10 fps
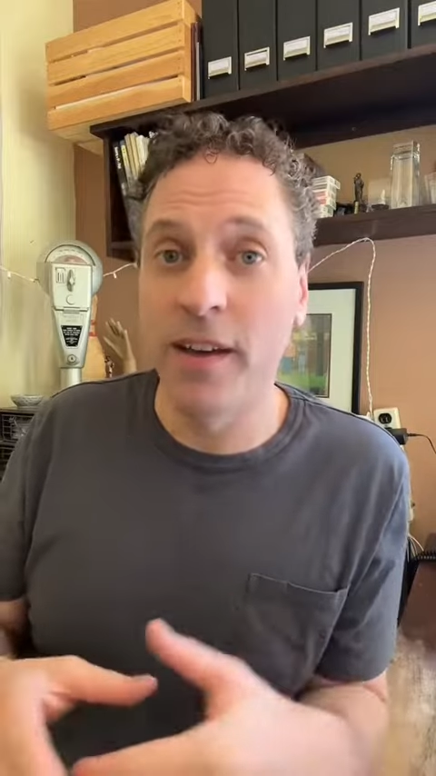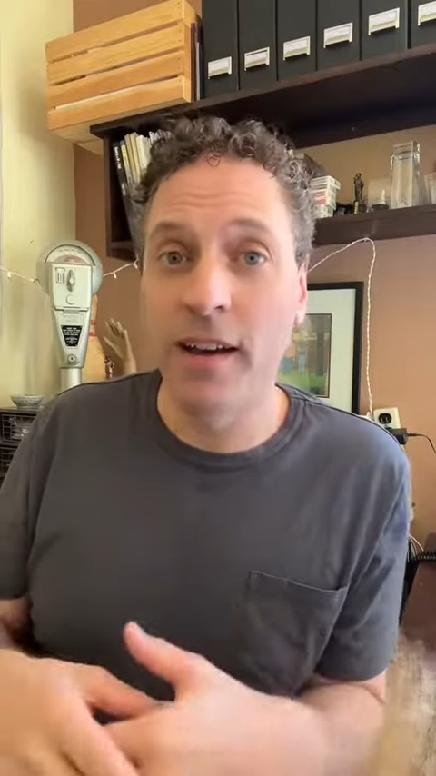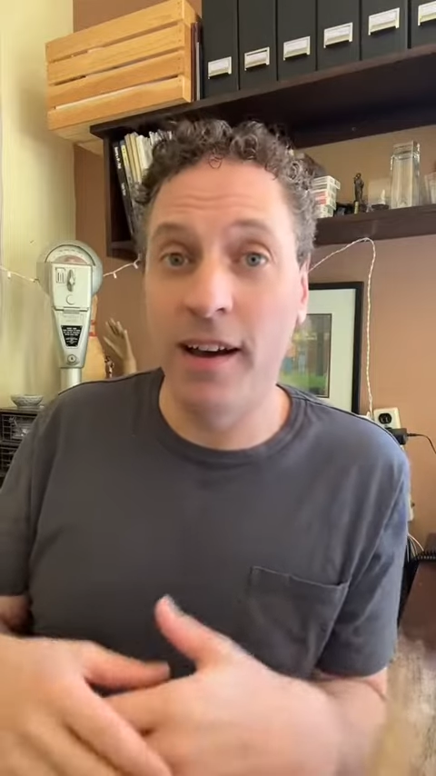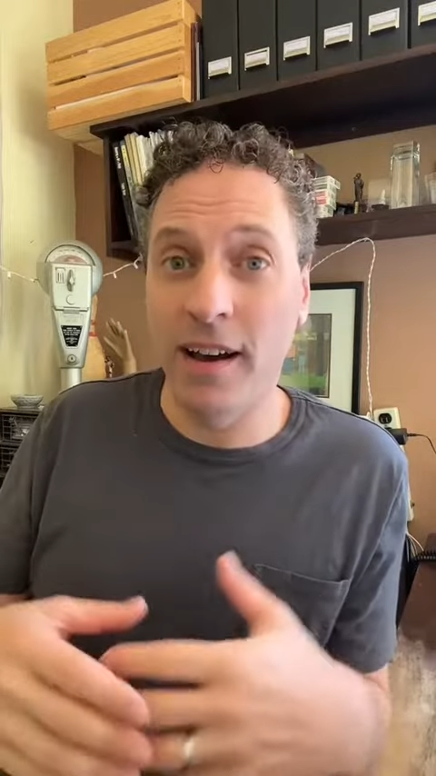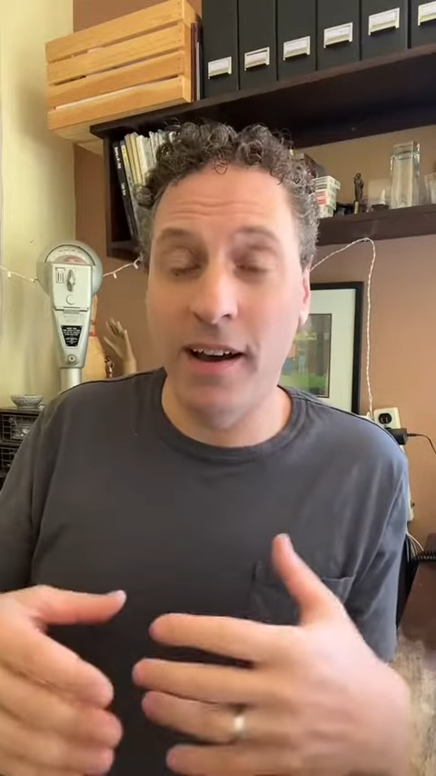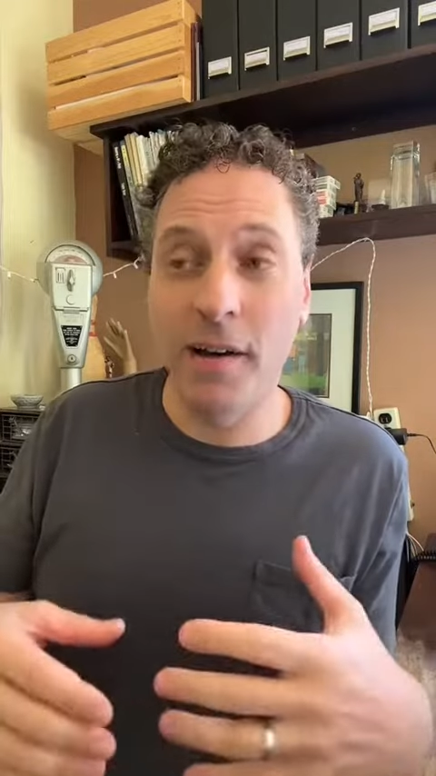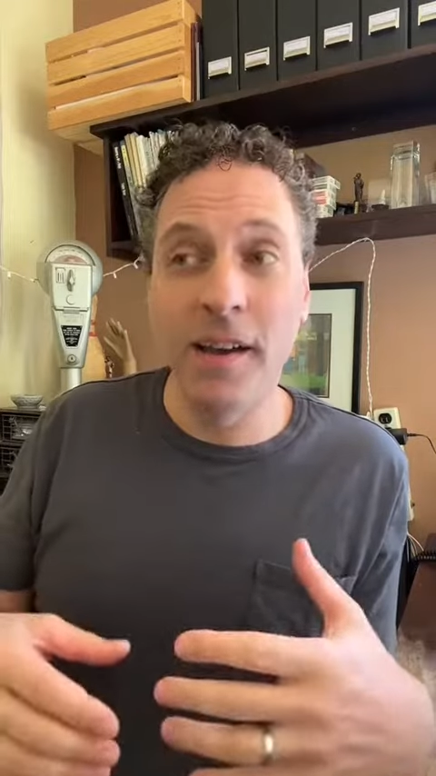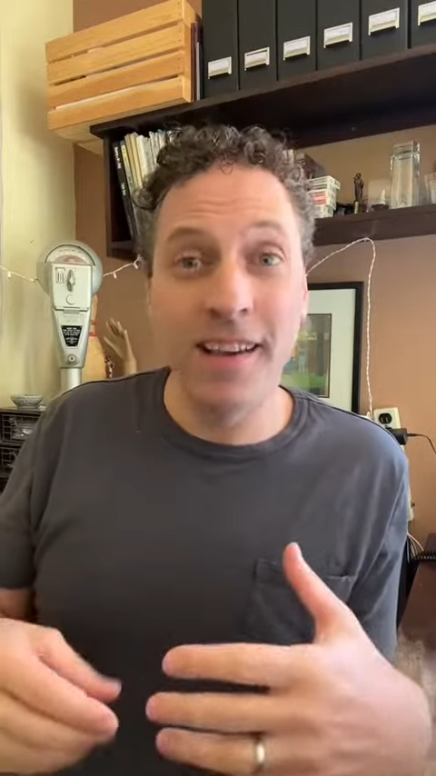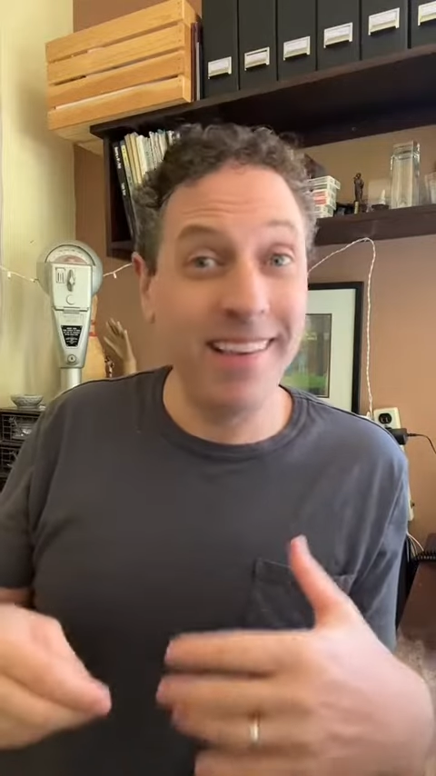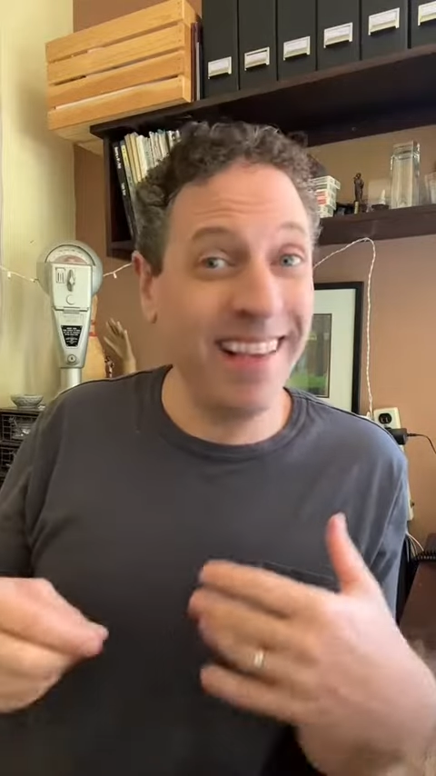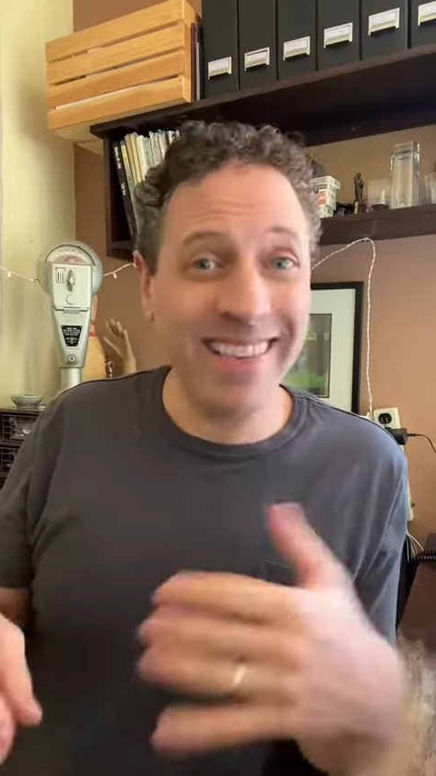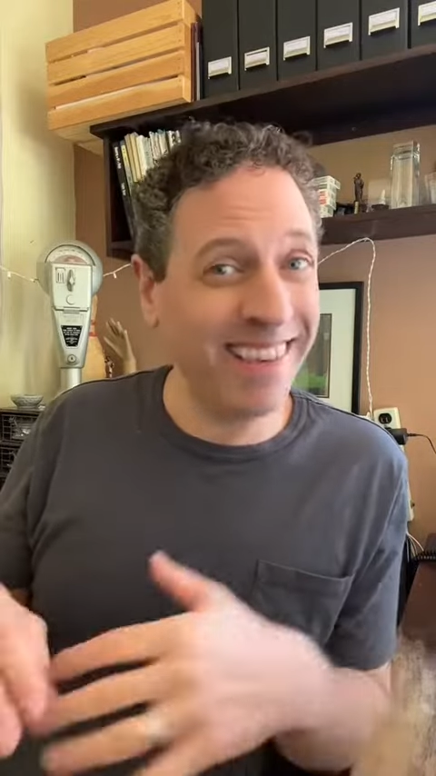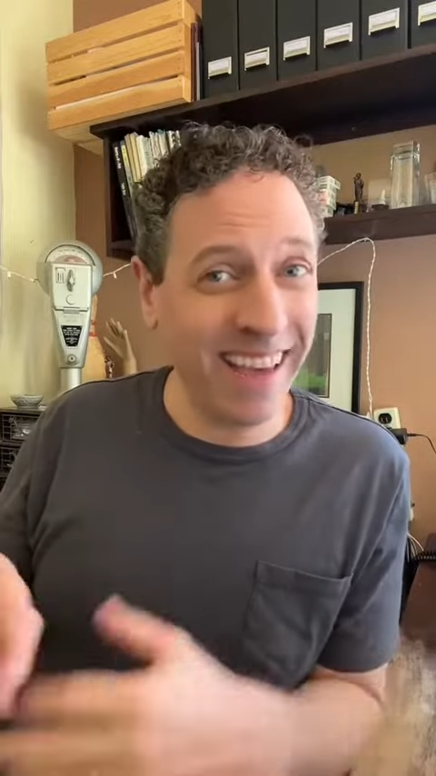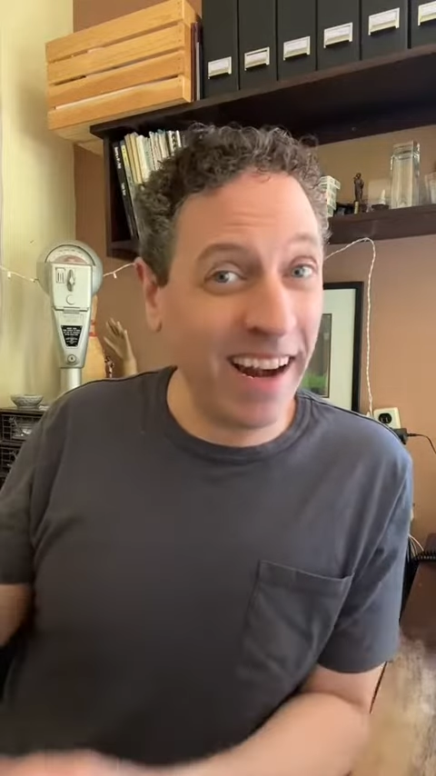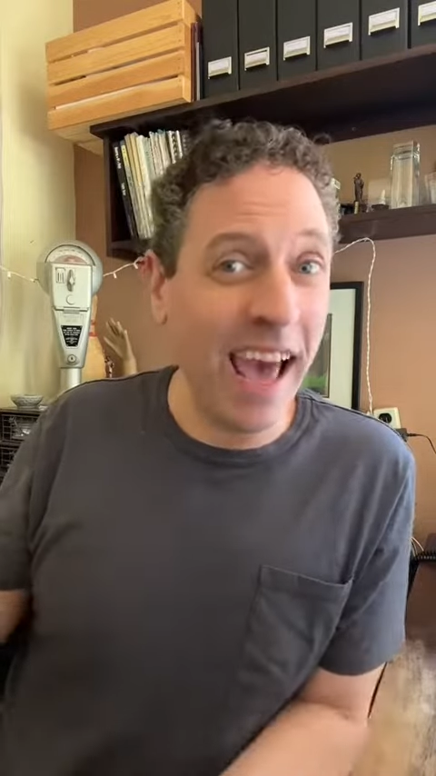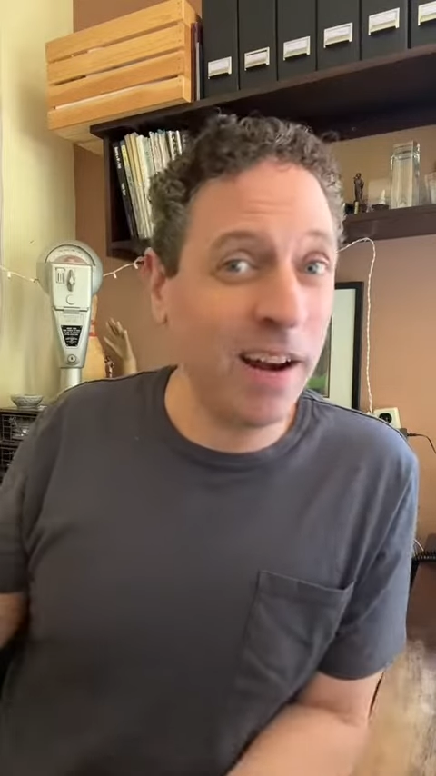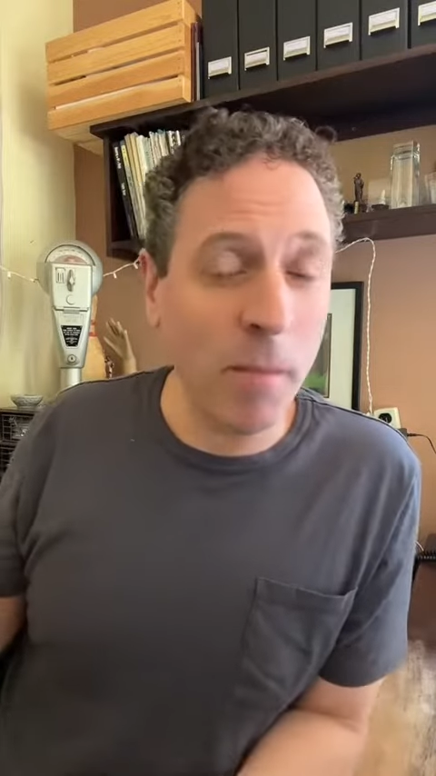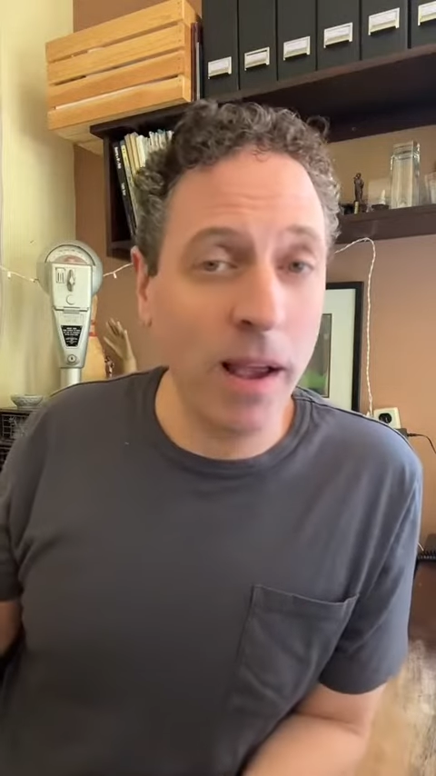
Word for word: Uh, and that's, that's kind of out of my